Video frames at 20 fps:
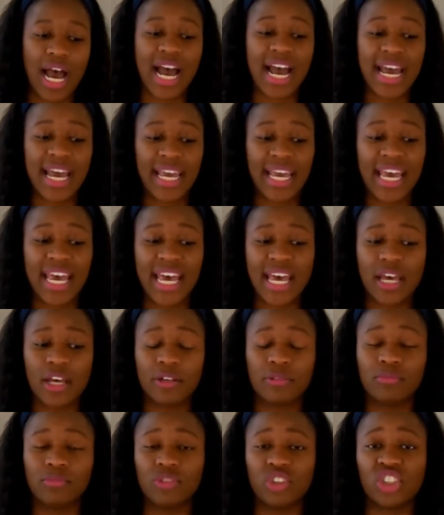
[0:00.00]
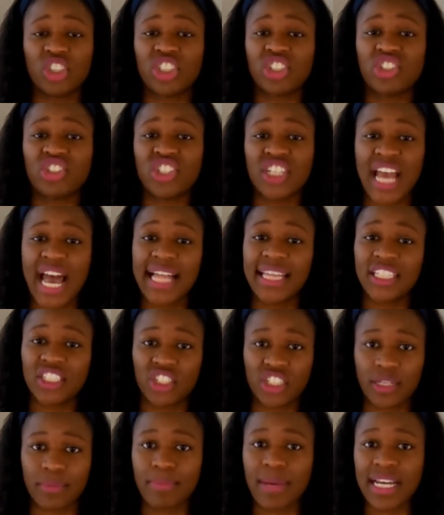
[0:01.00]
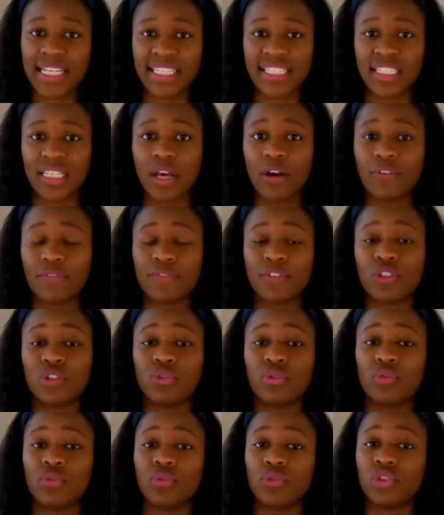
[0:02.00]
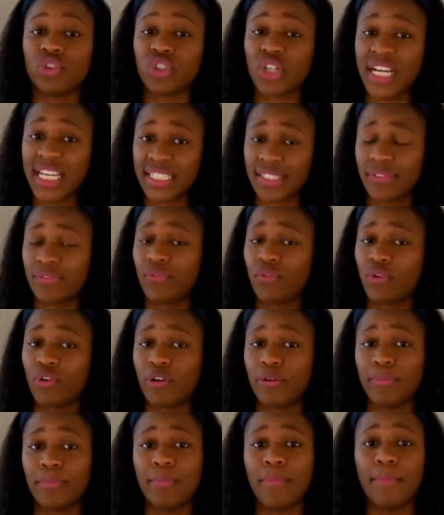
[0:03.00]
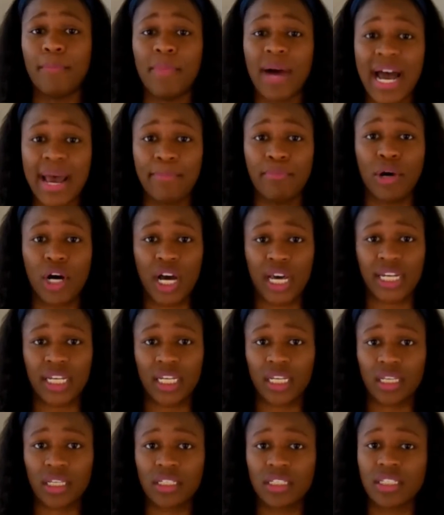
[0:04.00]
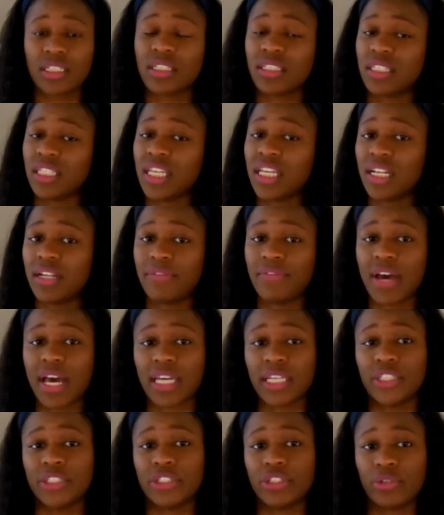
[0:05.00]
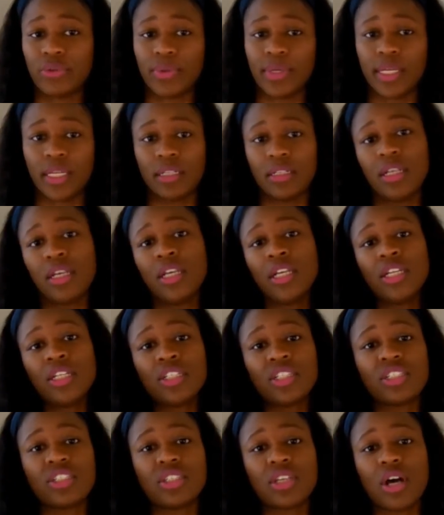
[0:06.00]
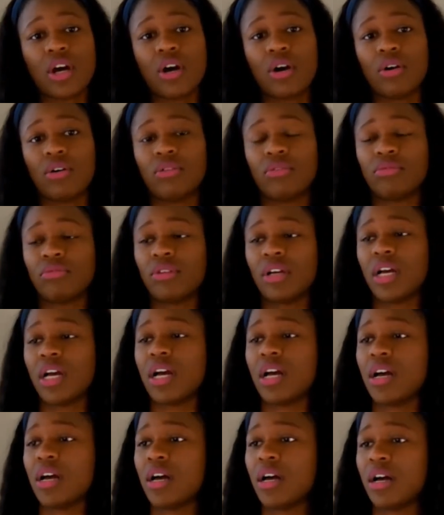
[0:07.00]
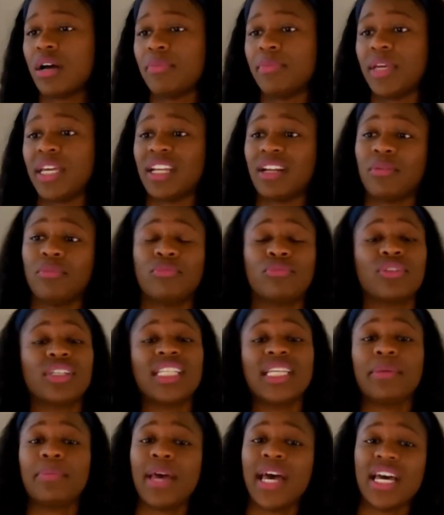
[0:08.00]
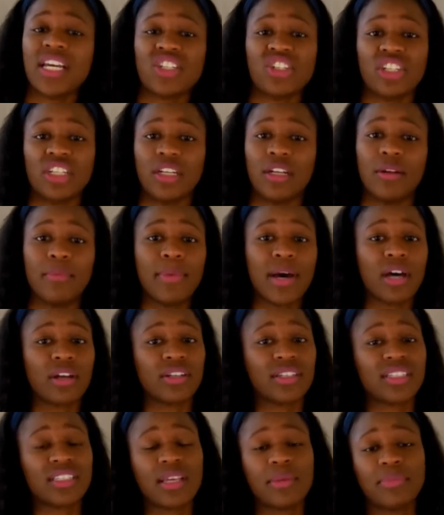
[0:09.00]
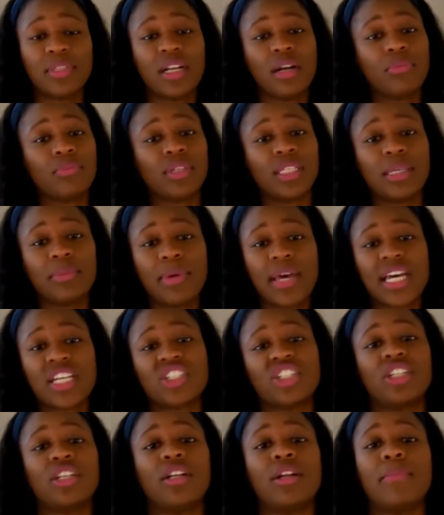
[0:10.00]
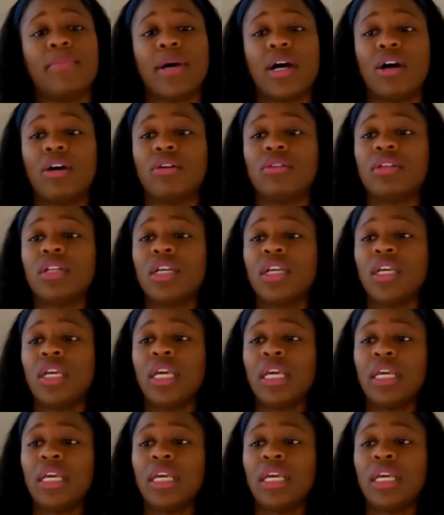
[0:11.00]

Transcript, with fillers: I am just challenging myself to transform my body, seeing if I can do it. So, and I'm really passionate about it. It's something I'm really passionate about.